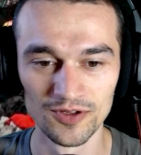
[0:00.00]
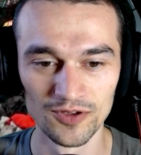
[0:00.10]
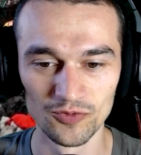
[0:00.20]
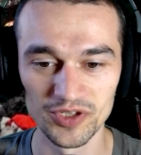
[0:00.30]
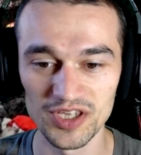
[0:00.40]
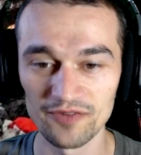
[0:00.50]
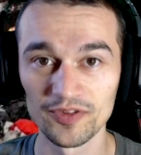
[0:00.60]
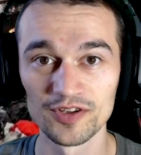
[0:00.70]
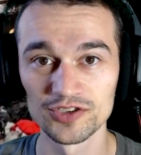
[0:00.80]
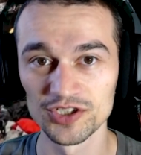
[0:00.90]
we have
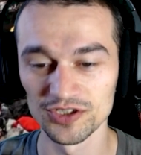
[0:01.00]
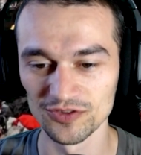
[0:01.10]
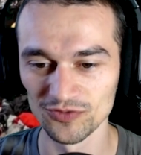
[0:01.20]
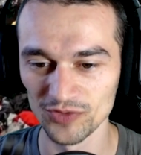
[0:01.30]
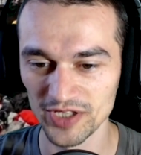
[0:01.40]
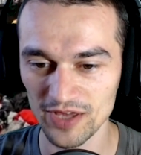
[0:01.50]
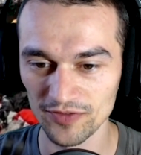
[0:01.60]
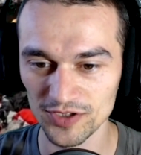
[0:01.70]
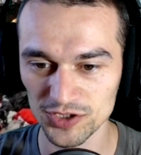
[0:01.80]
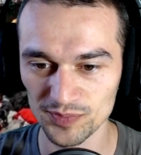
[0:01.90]

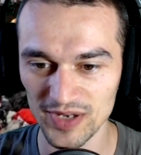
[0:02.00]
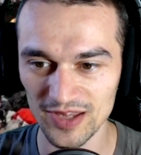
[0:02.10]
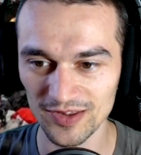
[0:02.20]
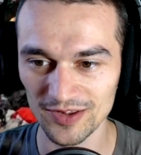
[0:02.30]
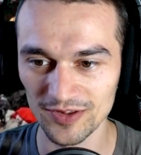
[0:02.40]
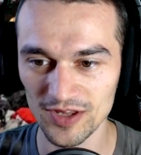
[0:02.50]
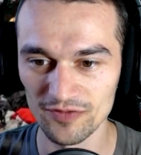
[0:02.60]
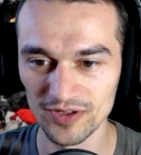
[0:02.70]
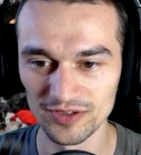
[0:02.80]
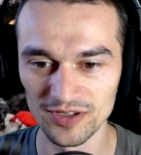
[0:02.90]
such places
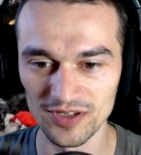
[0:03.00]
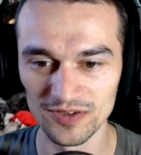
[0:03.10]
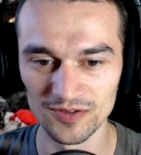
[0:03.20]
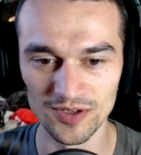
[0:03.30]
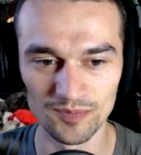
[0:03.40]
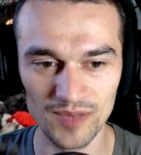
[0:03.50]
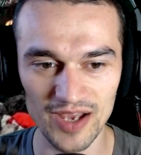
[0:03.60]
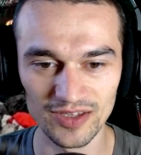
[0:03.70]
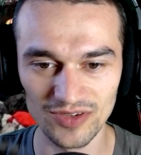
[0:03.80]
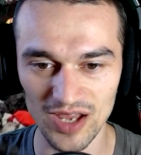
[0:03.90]
even in
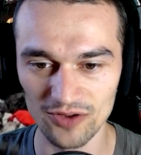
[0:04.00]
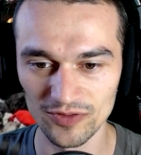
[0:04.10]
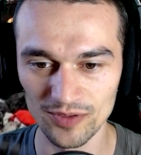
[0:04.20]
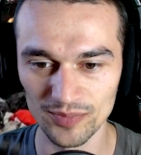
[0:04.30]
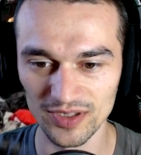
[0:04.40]
my town,